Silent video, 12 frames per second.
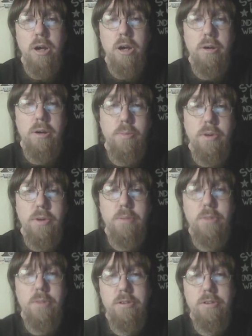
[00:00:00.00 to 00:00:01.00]

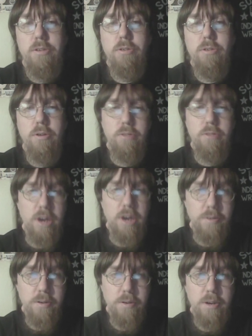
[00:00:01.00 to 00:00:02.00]
Michinoku
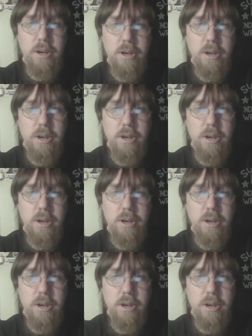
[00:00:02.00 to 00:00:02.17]
driver in